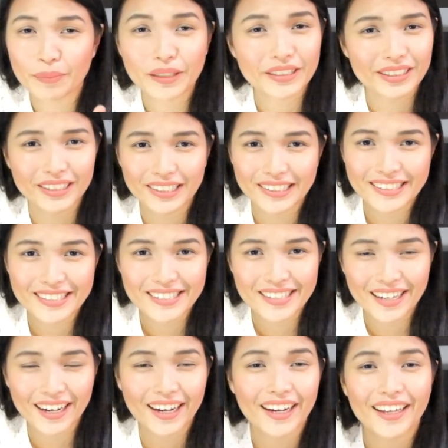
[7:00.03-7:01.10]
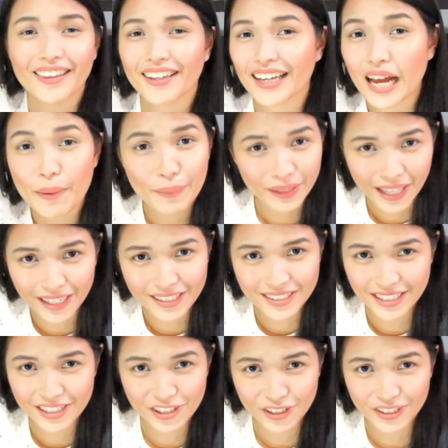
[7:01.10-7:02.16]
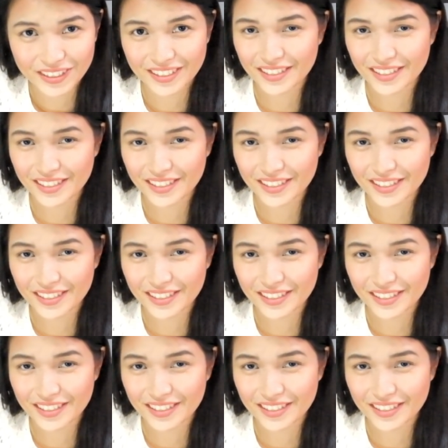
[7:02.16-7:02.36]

periods and the capitalization.